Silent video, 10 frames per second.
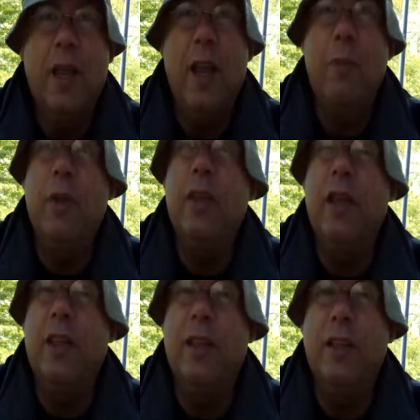Camping
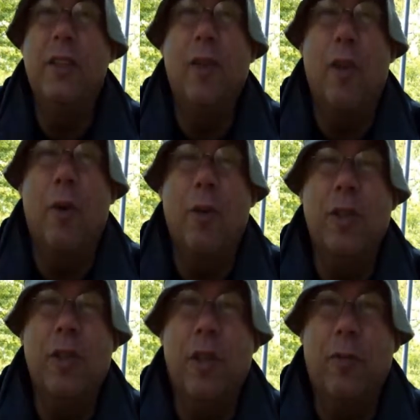like this, though,
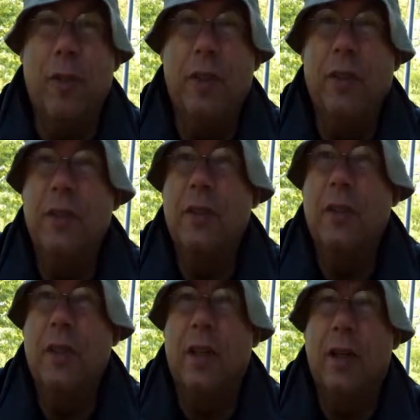is different.
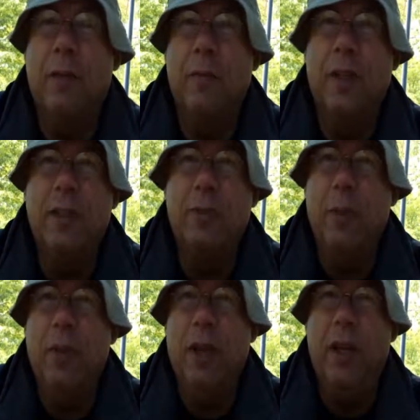This
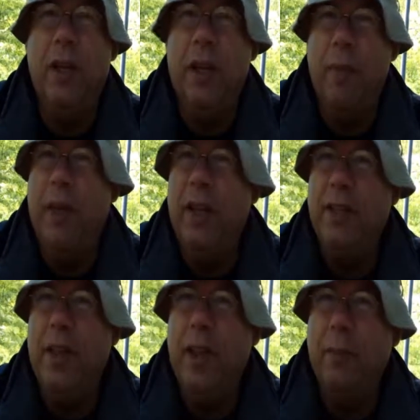would be a
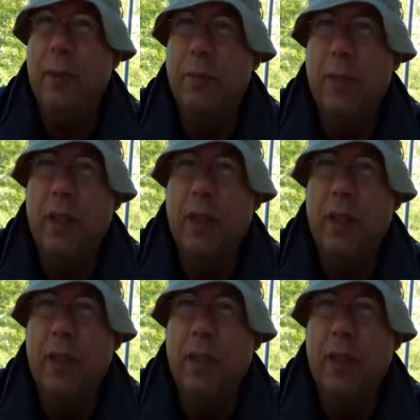base camp.